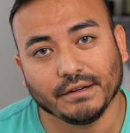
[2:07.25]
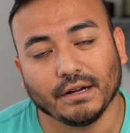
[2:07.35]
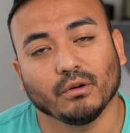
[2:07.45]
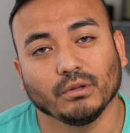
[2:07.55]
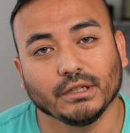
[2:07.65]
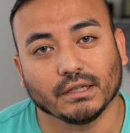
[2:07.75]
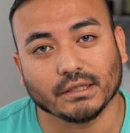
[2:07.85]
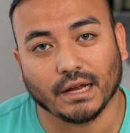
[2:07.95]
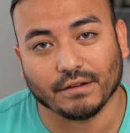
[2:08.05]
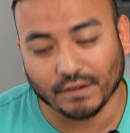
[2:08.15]
not only does
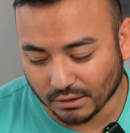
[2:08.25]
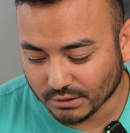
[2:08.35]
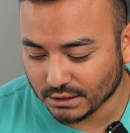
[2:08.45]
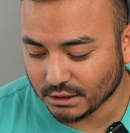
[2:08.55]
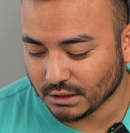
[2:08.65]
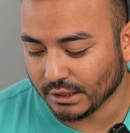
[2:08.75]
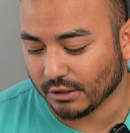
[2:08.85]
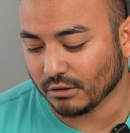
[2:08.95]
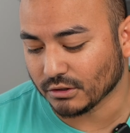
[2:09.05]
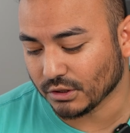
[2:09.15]
it have ounces, it
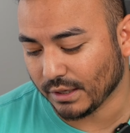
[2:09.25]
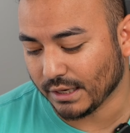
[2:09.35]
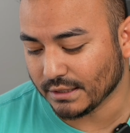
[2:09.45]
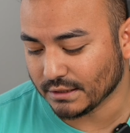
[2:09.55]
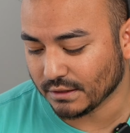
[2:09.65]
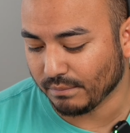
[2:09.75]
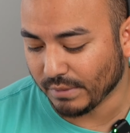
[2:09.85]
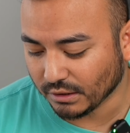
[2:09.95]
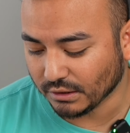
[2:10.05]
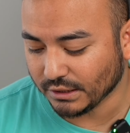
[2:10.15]
also has
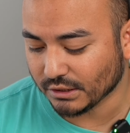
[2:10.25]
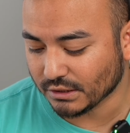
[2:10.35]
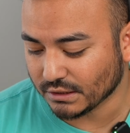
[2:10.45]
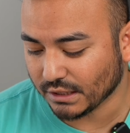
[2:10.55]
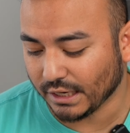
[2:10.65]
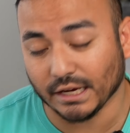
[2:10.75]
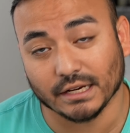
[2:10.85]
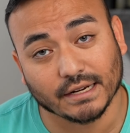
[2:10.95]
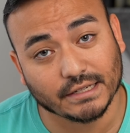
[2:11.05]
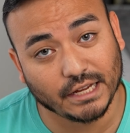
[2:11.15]
milliliters
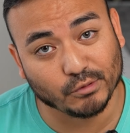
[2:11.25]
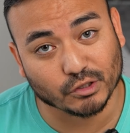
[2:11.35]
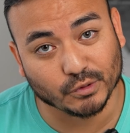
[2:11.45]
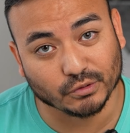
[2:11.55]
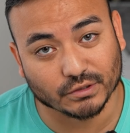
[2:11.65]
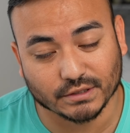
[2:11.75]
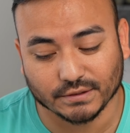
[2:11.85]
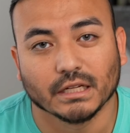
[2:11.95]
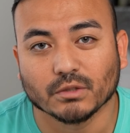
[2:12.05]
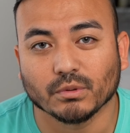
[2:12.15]
and tablespoons.
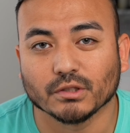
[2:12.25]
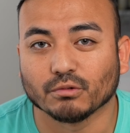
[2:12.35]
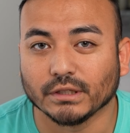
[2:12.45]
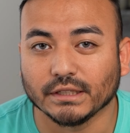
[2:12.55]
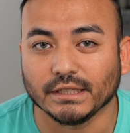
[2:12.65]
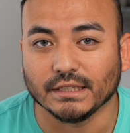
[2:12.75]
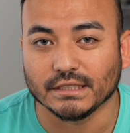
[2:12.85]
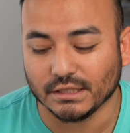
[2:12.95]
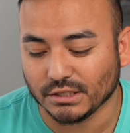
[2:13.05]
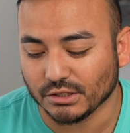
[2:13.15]
This one is really
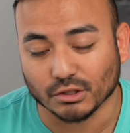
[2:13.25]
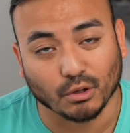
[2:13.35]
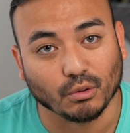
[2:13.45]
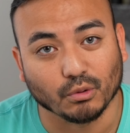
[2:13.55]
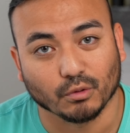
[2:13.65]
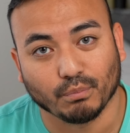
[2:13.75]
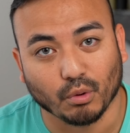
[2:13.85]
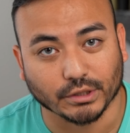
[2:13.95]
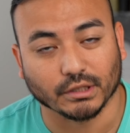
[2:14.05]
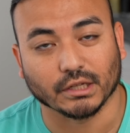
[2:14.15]
easy to just hold,
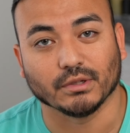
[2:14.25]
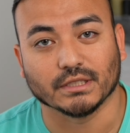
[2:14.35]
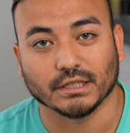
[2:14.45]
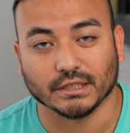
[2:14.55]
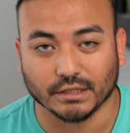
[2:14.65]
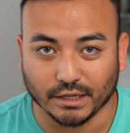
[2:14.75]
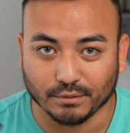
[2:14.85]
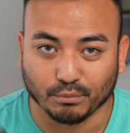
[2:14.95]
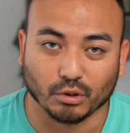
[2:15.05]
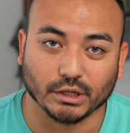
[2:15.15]
pour your liquids in,
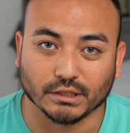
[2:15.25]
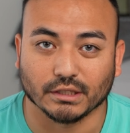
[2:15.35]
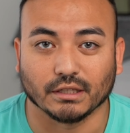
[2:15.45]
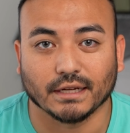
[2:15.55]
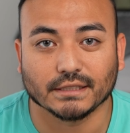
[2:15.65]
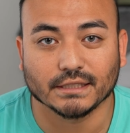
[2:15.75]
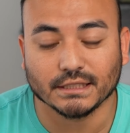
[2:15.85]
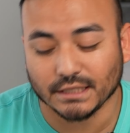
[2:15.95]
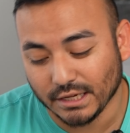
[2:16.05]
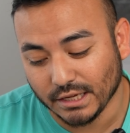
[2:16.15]
and pour it into the
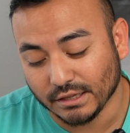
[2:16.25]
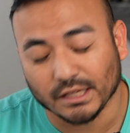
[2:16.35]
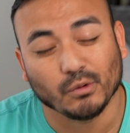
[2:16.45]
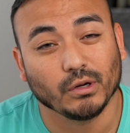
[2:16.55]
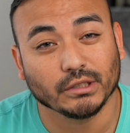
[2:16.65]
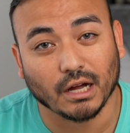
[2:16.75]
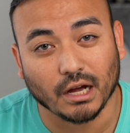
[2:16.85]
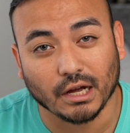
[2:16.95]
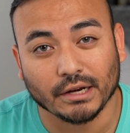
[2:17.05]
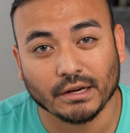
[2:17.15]
glasses. The one
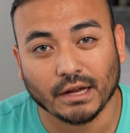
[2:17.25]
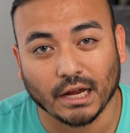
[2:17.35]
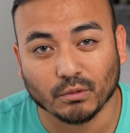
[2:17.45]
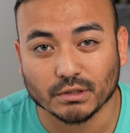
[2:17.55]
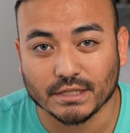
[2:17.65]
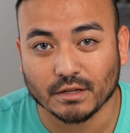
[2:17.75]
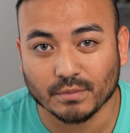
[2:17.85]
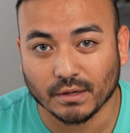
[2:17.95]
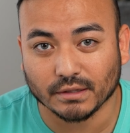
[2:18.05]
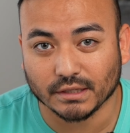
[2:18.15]
con I will say
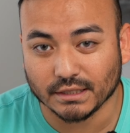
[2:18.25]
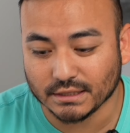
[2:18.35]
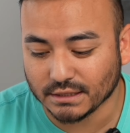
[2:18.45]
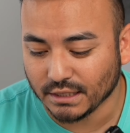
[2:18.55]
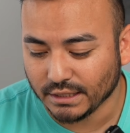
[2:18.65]
about this